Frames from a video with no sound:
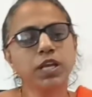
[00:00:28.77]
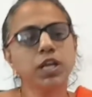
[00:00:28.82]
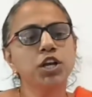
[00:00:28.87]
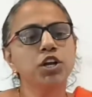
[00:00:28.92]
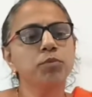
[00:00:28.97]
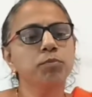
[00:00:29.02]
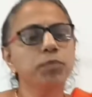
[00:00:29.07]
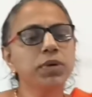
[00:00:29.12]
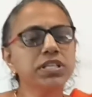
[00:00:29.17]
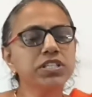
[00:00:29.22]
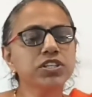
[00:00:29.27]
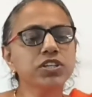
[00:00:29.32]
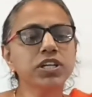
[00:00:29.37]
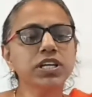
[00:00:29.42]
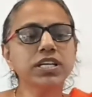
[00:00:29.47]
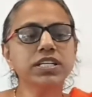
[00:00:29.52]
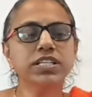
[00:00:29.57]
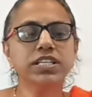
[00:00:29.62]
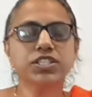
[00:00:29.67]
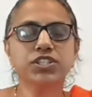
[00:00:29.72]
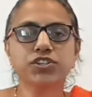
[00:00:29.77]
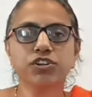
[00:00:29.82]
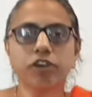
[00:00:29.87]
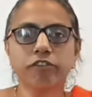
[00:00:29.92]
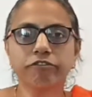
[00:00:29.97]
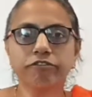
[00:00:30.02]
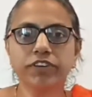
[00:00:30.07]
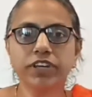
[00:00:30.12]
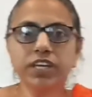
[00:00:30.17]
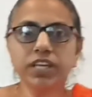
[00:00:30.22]
Muscular
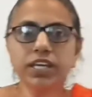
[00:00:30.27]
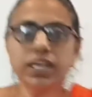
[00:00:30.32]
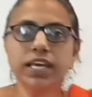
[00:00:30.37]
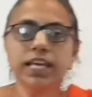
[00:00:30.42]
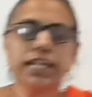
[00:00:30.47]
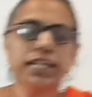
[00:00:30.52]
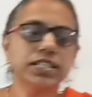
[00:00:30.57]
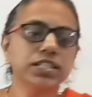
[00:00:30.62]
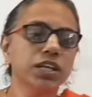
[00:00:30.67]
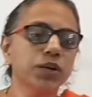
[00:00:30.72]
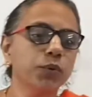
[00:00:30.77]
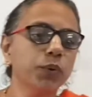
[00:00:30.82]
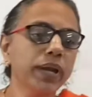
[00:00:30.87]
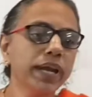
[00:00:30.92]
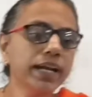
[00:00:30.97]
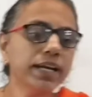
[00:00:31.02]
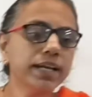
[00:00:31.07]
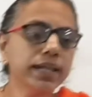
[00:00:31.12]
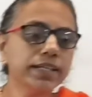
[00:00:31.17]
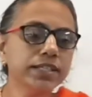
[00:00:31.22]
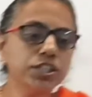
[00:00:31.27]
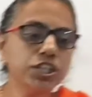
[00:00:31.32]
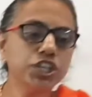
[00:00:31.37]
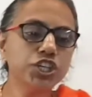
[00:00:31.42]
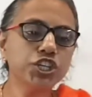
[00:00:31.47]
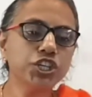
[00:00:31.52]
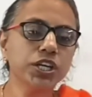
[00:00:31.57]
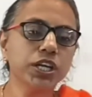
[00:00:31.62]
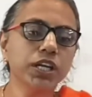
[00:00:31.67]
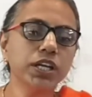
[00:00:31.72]
dystrophy is a rare
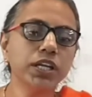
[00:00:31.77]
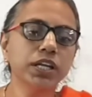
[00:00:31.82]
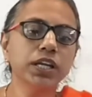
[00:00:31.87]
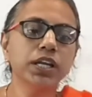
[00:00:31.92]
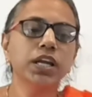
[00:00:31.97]
condition,